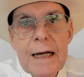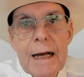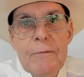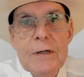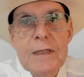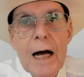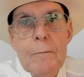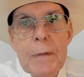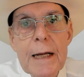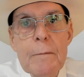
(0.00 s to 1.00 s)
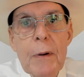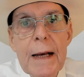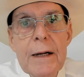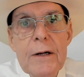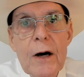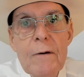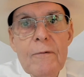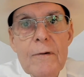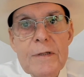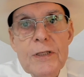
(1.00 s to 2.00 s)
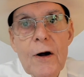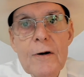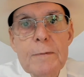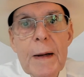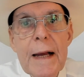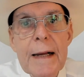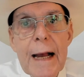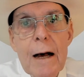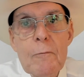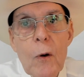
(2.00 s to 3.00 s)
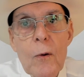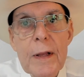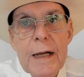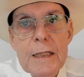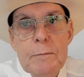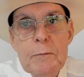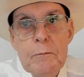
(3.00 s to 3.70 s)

If it's not being played enough or it starts paying out more than it's